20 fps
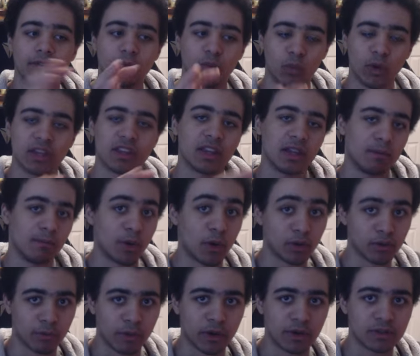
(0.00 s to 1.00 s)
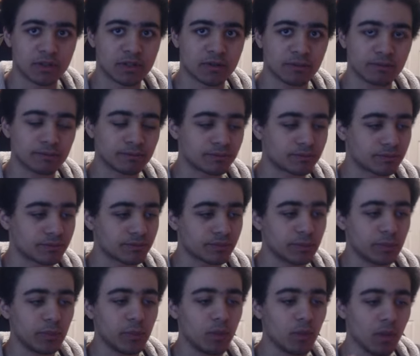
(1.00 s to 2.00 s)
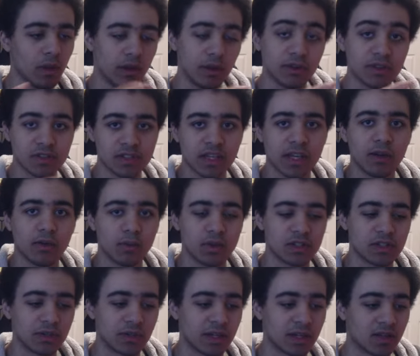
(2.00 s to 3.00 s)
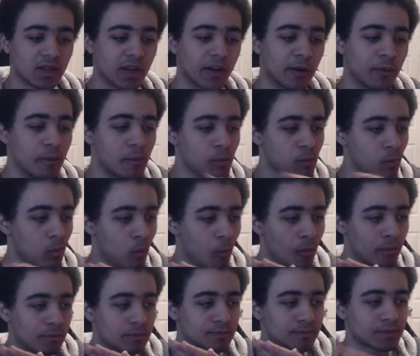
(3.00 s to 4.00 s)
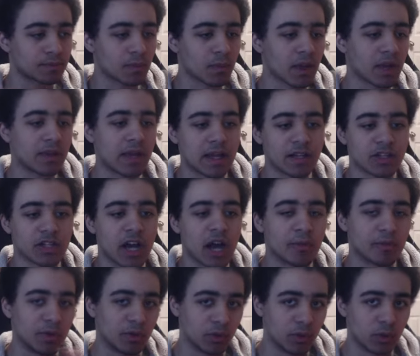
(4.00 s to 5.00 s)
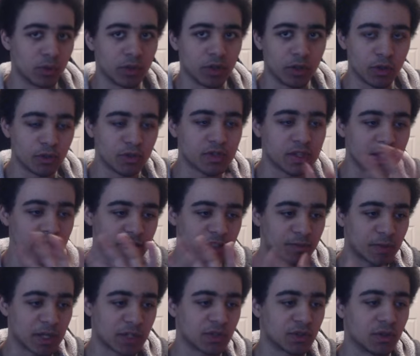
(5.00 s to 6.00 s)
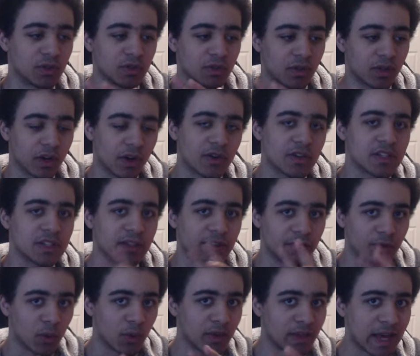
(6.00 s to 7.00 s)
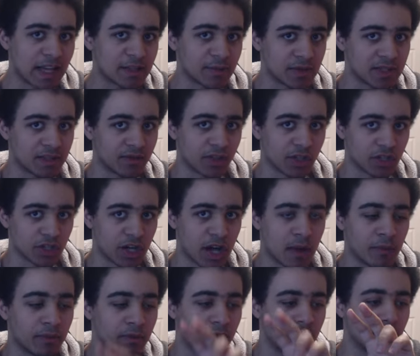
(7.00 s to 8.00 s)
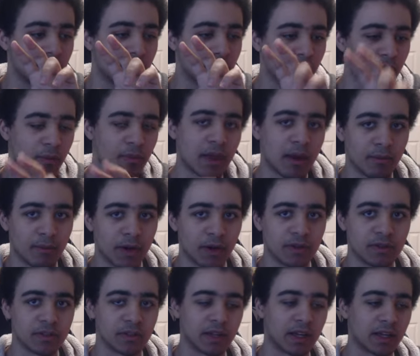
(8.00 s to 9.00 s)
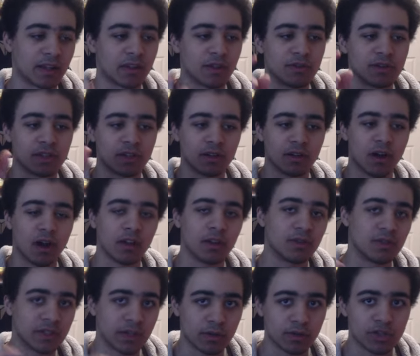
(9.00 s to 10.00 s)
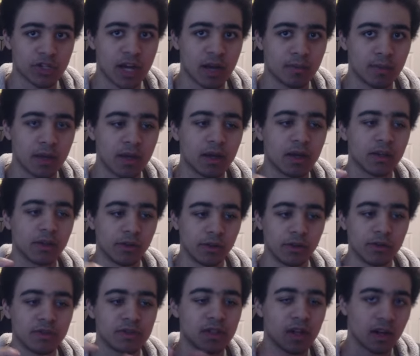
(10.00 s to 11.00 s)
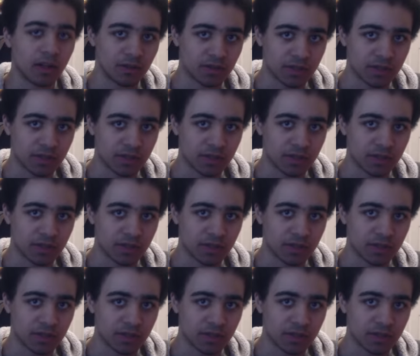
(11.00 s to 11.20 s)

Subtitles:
within both modes. You'll see it once you get there. That shop, you use the special currency for that specific shop from that mode. So like there's a Hollow Zero shop, you use the Hollow